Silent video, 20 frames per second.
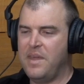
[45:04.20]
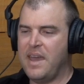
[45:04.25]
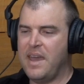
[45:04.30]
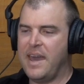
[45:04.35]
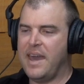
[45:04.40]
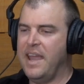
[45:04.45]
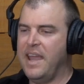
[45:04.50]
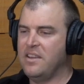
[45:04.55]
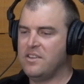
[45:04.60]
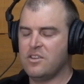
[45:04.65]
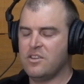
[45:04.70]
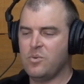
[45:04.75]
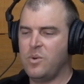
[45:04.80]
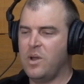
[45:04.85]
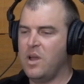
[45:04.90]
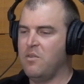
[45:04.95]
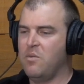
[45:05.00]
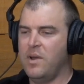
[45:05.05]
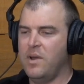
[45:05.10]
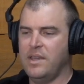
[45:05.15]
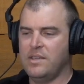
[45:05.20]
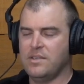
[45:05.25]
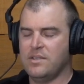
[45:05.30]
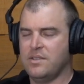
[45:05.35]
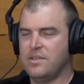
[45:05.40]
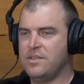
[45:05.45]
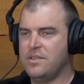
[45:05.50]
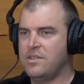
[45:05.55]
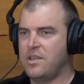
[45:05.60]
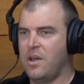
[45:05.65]
that 8 to 12 weeks
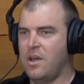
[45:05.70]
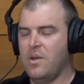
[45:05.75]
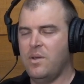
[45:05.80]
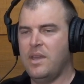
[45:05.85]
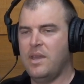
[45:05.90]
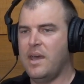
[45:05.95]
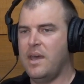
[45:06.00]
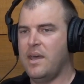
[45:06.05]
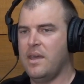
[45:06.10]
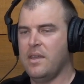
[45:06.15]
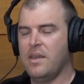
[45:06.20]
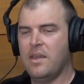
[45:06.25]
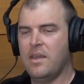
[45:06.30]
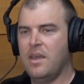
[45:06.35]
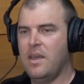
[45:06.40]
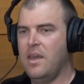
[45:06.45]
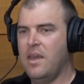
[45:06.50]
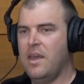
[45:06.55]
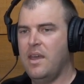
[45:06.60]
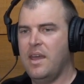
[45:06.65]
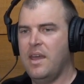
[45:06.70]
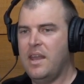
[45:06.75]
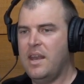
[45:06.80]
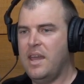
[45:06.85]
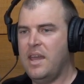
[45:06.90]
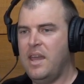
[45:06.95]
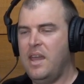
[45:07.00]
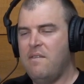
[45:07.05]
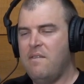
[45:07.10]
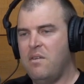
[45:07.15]
is so young.
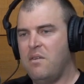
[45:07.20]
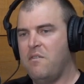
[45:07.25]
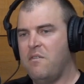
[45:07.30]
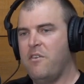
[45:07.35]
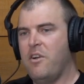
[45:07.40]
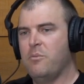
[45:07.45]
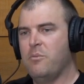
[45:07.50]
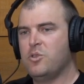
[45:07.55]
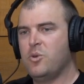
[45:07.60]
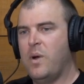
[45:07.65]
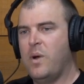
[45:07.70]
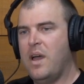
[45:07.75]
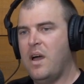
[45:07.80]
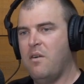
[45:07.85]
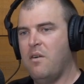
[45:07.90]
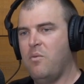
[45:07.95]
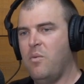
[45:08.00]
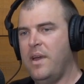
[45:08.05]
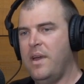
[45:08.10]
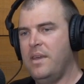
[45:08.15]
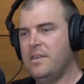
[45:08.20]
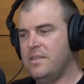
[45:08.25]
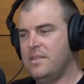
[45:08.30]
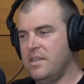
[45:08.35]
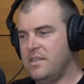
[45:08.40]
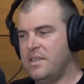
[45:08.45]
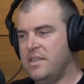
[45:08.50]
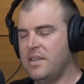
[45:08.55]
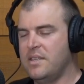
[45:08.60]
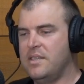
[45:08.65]
And even from 12 weeks
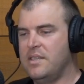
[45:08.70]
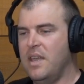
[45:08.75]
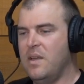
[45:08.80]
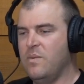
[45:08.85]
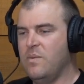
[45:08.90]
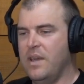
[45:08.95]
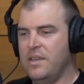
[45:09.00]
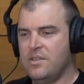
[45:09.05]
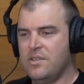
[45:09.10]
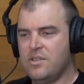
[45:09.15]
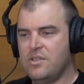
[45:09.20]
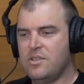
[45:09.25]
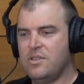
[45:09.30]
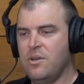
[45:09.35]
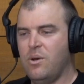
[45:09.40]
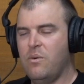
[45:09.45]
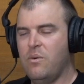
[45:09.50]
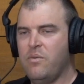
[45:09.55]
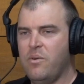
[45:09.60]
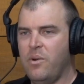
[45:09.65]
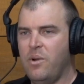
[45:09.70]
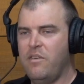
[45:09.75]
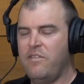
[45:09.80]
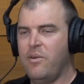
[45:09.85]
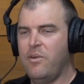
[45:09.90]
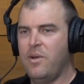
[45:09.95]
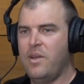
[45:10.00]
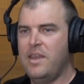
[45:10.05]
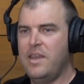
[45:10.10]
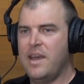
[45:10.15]
to 16 weeks is still very,
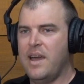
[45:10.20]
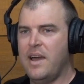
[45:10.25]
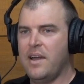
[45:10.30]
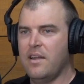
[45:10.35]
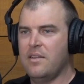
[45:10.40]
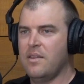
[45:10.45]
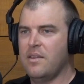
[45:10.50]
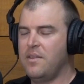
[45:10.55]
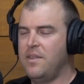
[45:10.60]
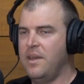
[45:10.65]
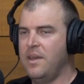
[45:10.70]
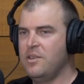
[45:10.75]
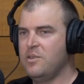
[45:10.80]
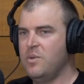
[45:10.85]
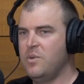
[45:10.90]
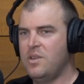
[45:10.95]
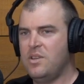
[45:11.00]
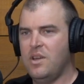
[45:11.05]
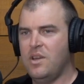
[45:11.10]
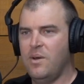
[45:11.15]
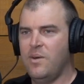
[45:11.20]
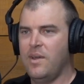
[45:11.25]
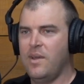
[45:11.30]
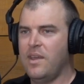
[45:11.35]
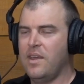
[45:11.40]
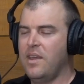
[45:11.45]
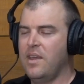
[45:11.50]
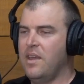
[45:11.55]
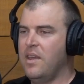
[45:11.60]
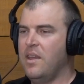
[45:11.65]
very young. And the things we're
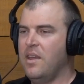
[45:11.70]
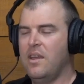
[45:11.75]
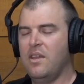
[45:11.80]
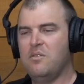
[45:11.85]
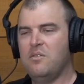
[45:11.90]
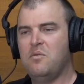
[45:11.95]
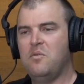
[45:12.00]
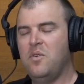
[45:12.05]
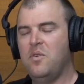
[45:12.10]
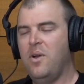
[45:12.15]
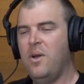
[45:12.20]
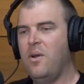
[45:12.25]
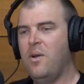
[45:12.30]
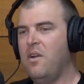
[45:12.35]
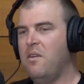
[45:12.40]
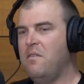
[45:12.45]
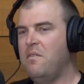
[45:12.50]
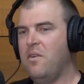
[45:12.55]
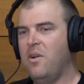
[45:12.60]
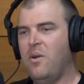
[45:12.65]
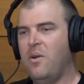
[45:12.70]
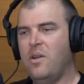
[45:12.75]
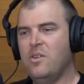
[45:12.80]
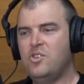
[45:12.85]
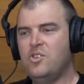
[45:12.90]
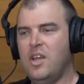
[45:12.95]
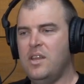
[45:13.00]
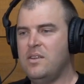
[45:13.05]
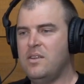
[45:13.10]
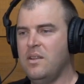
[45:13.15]
doing is very, very
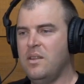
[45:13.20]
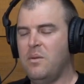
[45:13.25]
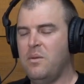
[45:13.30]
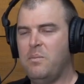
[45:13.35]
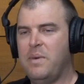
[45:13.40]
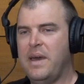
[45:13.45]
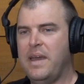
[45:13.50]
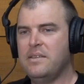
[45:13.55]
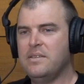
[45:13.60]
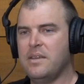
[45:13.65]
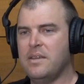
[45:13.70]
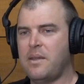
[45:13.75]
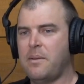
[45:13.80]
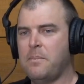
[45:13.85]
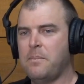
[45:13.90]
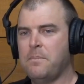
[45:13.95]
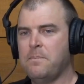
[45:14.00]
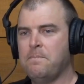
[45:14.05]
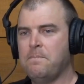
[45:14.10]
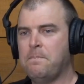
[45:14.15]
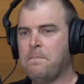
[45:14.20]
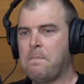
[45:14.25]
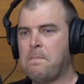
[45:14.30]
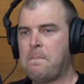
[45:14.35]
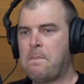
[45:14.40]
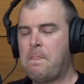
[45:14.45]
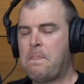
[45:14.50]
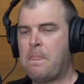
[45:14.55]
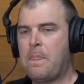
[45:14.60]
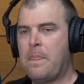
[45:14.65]
gentle and basic.
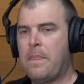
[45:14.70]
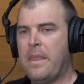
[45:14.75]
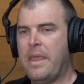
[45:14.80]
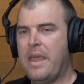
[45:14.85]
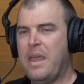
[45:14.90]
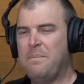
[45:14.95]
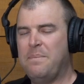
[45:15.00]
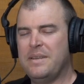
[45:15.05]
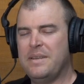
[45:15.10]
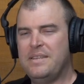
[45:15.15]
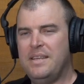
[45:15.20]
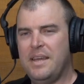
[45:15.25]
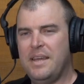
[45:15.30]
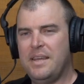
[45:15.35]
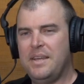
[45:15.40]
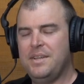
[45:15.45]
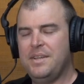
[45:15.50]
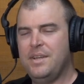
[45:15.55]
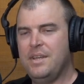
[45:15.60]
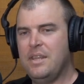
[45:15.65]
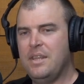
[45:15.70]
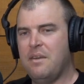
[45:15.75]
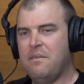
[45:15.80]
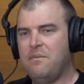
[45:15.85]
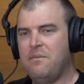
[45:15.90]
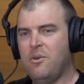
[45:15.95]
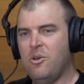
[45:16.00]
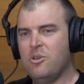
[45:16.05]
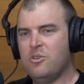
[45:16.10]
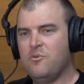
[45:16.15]
And particularly in that
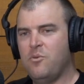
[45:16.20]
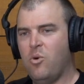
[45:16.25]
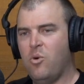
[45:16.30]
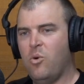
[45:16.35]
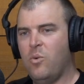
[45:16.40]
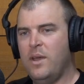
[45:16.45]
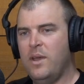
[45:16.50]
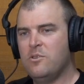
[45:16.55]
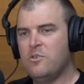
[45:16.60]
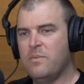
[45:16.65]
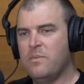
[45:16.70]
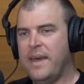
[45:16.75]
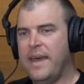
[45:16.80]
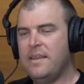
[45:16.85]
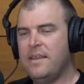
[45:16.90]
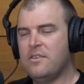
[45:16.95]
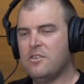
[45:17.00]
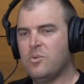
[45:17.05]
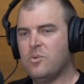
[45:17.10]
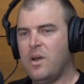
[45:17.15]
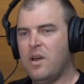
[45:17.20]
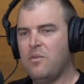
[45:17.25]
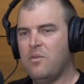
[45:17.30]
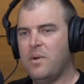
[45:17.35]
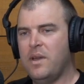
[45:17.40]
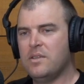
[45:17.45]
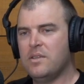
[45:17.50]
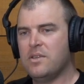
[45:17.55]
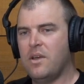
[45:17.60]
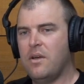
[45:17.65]
first 4 weeks, from 8 to 12
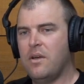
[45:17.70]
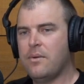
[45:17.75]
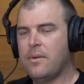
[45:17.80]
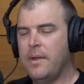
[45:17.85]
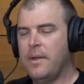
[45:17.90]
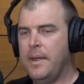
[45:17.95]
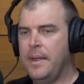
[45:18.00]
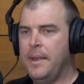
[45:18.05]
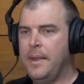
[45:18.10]
weeks old,